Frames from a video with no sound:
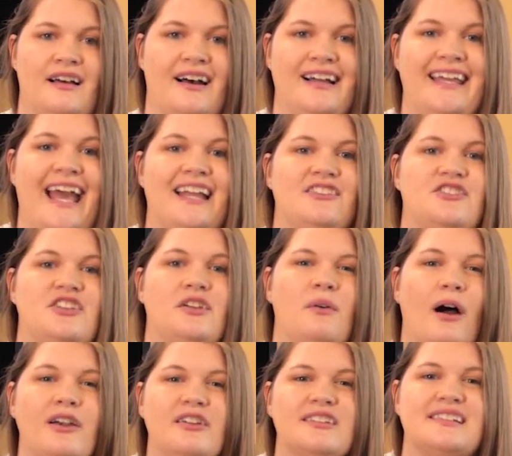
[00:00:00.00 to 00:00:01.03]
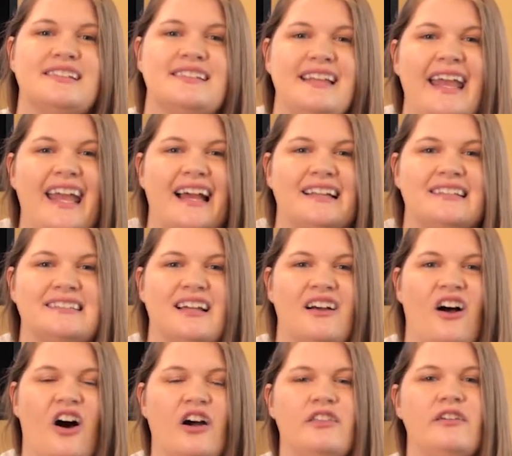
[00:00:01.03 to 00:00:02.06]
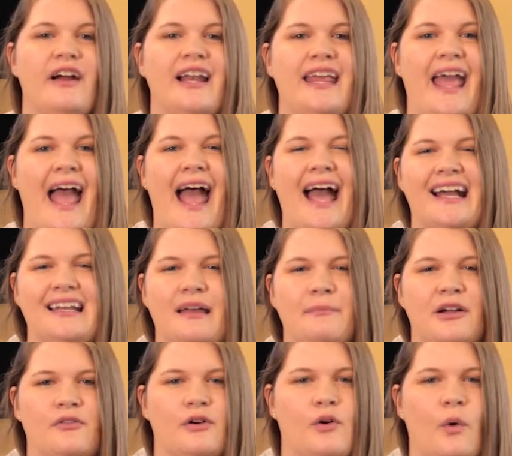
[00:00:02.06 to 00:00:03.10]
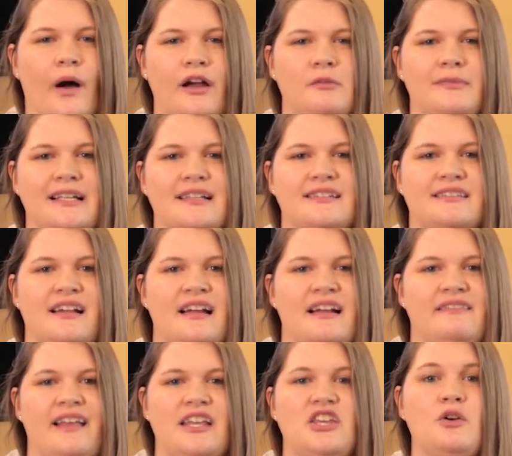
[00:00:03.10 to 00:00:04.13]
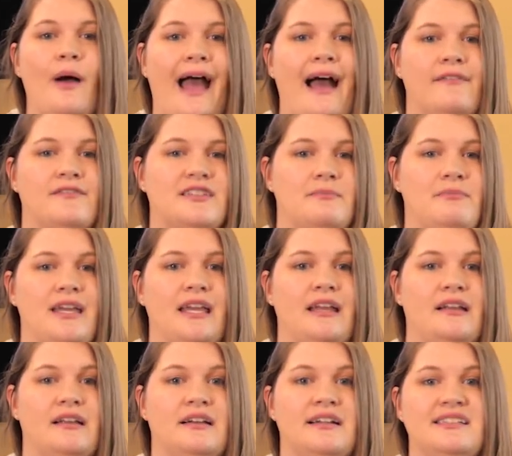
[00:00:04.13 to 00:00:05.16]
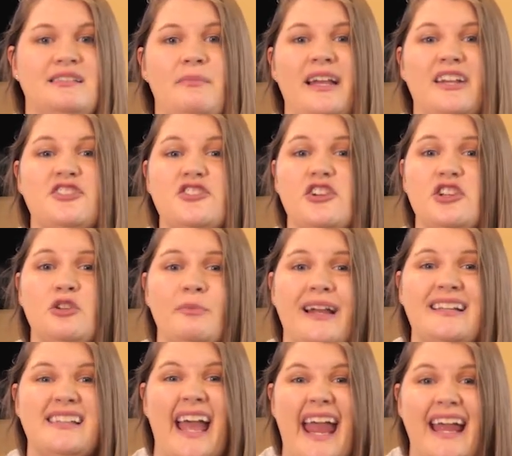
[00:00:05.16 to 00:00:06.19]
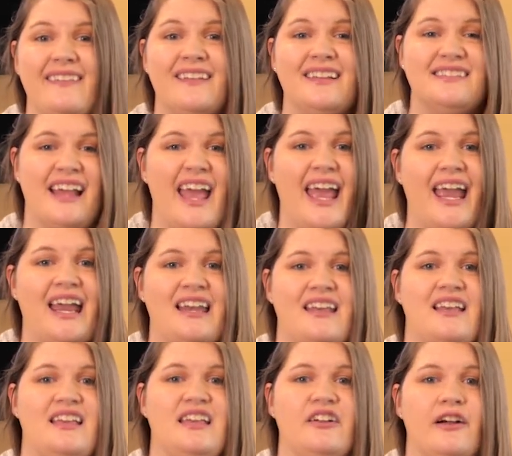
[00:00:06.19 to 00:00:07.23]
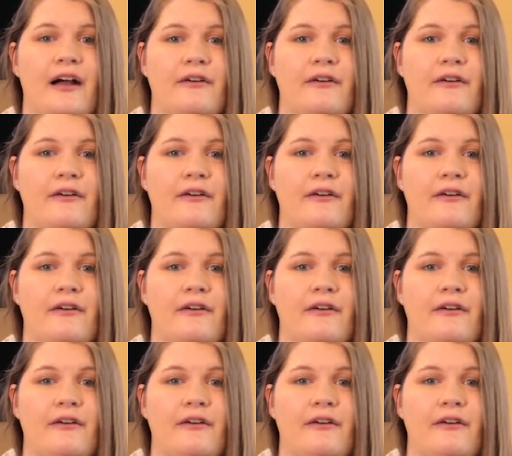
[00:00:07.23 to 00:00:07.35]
Again, do you understand? Are there any academic requirements that you have to meet to make sure you maintain this aid year